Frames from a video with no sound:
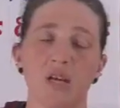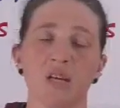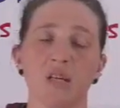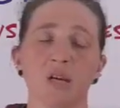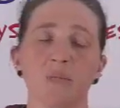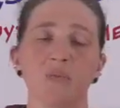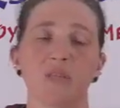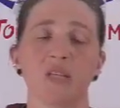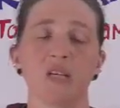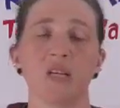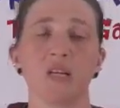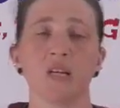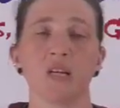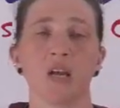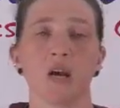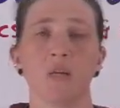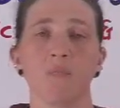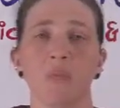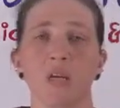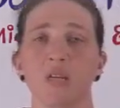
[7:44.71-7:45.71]
up
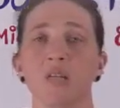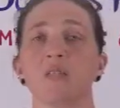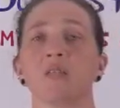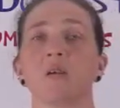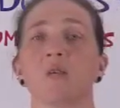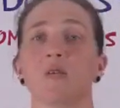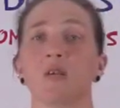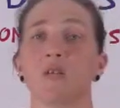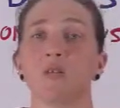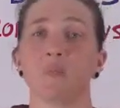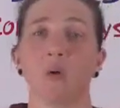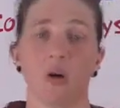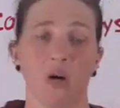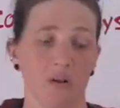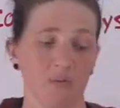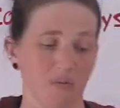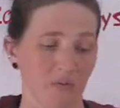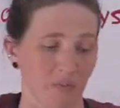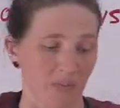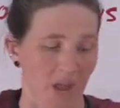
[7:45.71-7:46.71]
seeing a mini-series
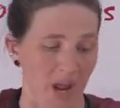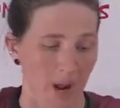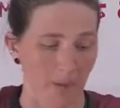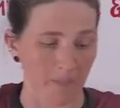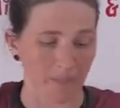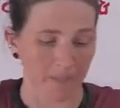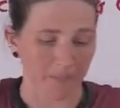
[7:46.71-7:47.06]
spawn from that.